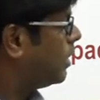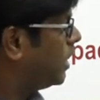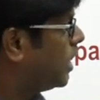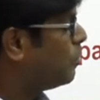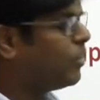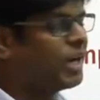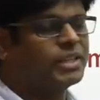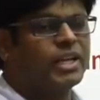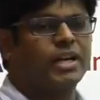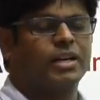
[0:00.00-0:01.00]
in a
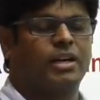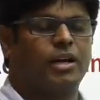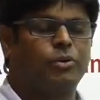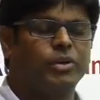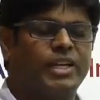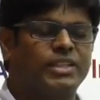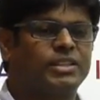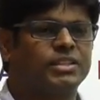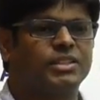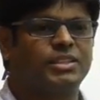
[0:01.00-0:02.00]
month they are doing
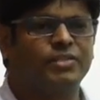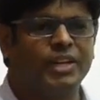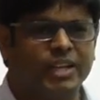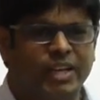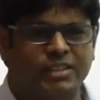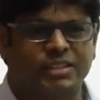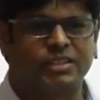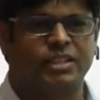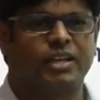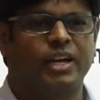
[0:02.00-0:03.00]
castration, 70
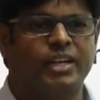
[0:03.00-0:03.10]
castration,